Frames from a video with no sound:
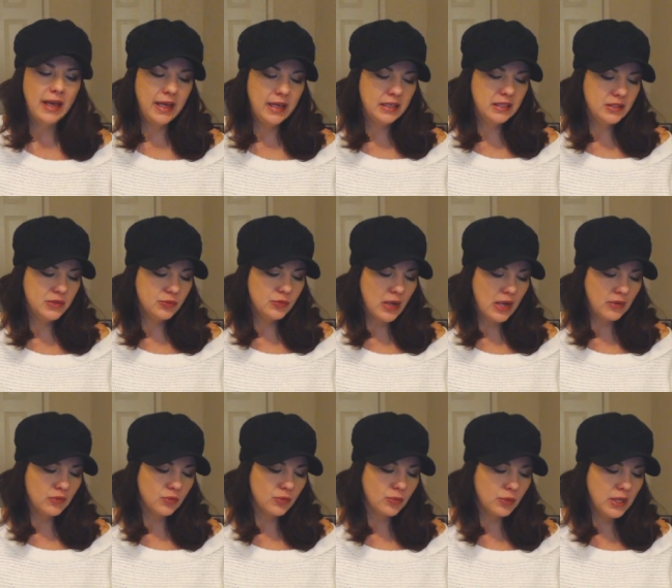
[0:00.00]
And
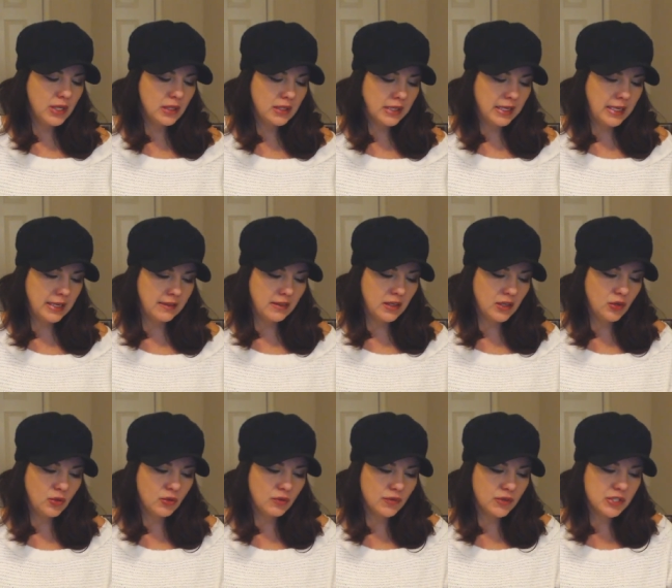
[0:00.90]
and really, the
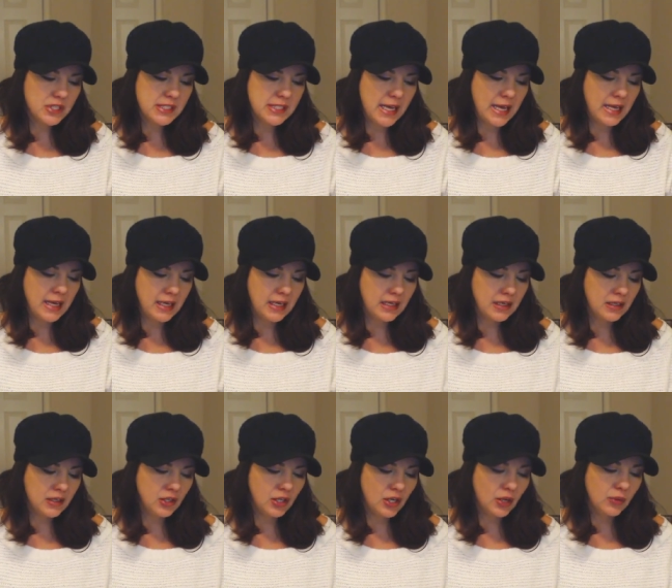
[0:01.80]
universe
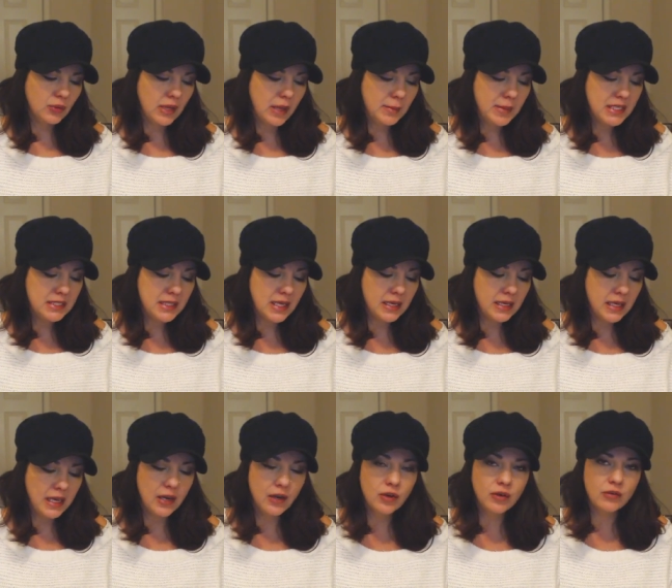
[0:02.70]
saying, you know, let me
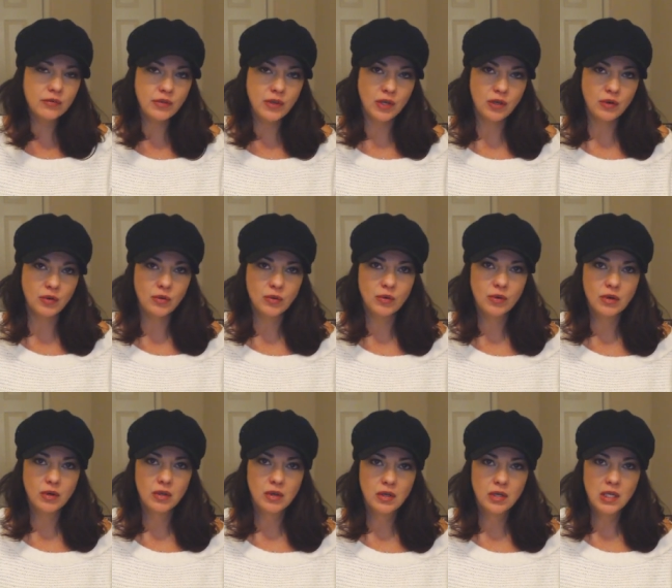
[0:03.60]
take care of you.
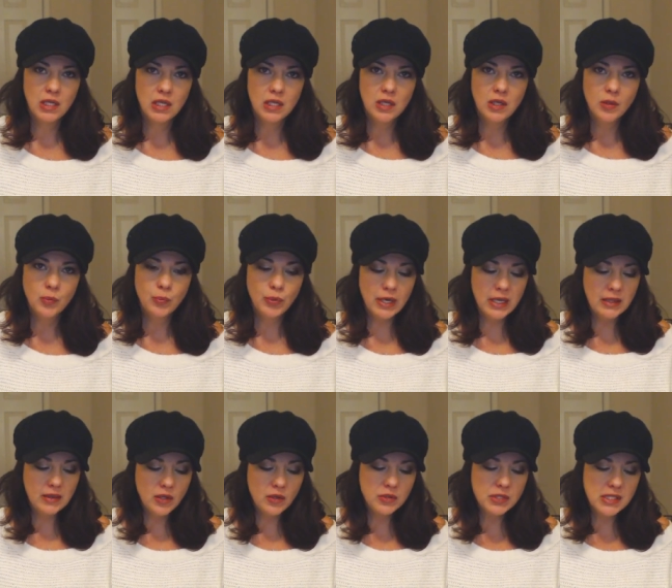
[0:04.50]

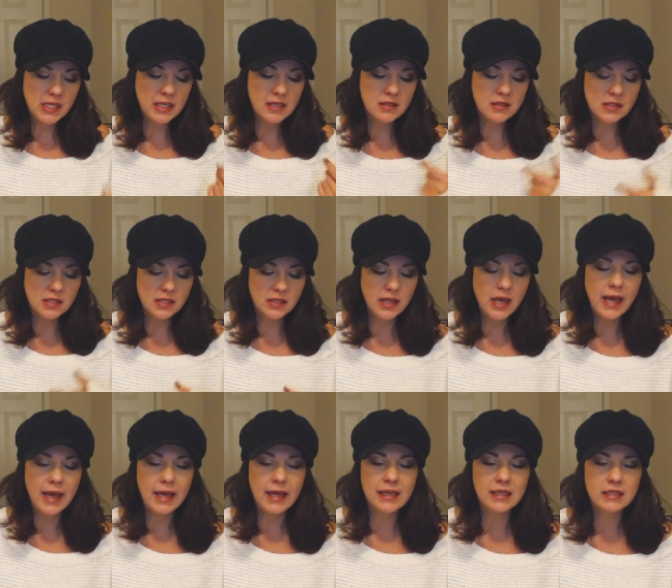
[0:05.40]
Bring those things to
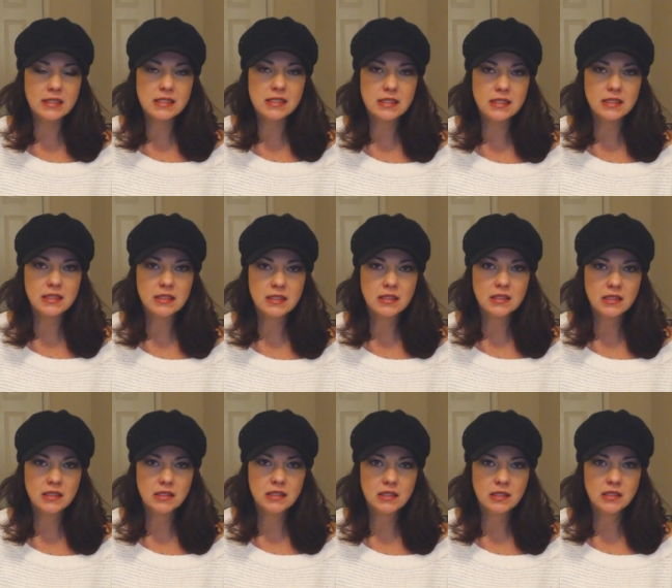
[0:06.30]
light.
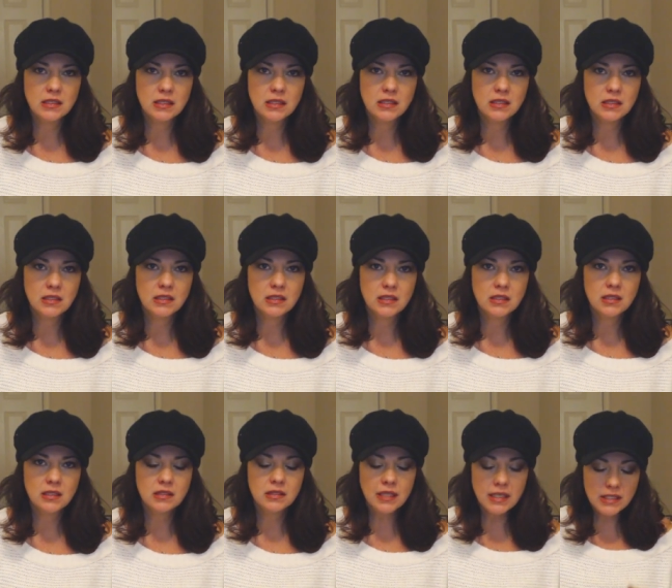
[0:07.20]

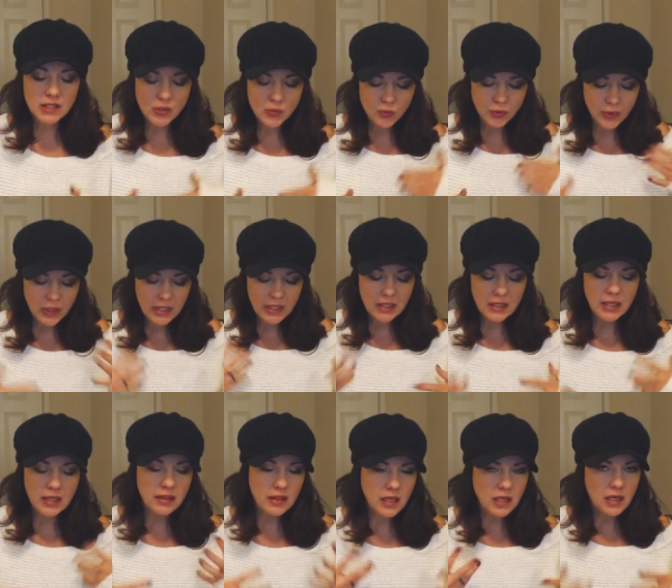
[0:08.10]
Let's
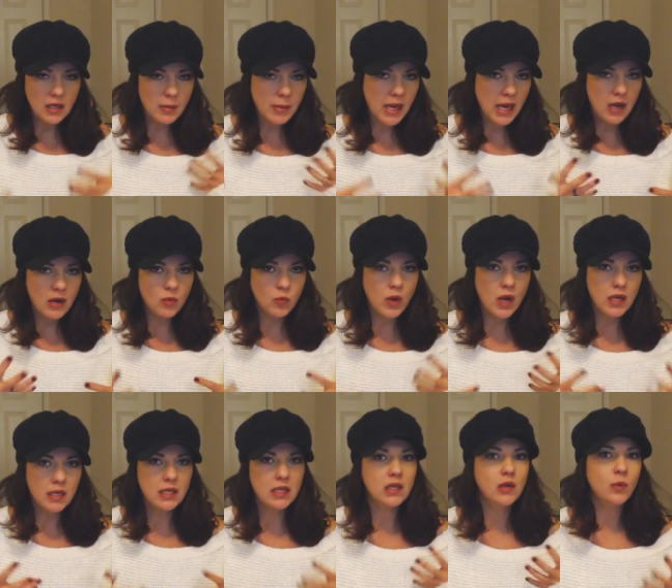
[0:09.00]
really think about
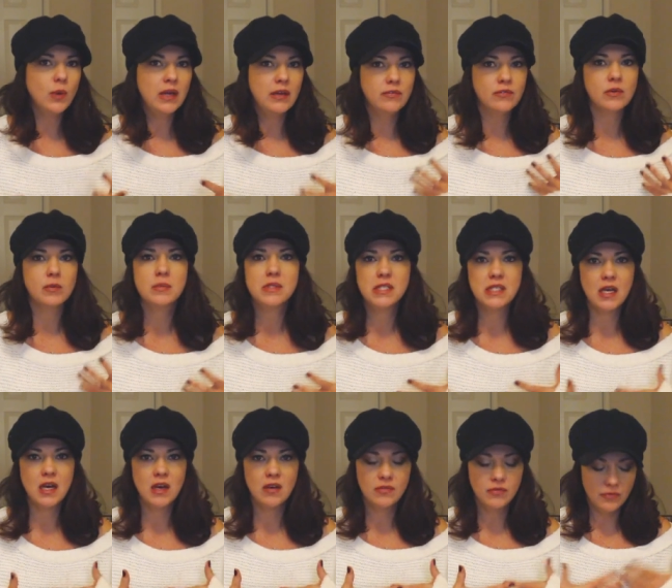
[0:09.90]
walking away from
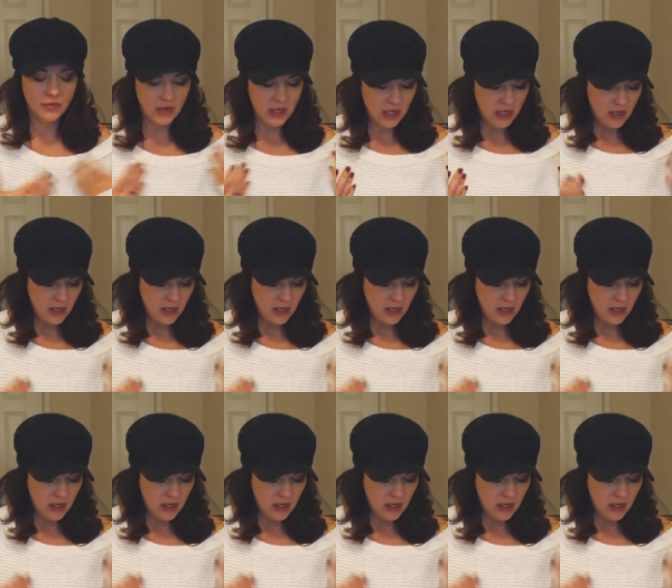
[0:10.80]
stuff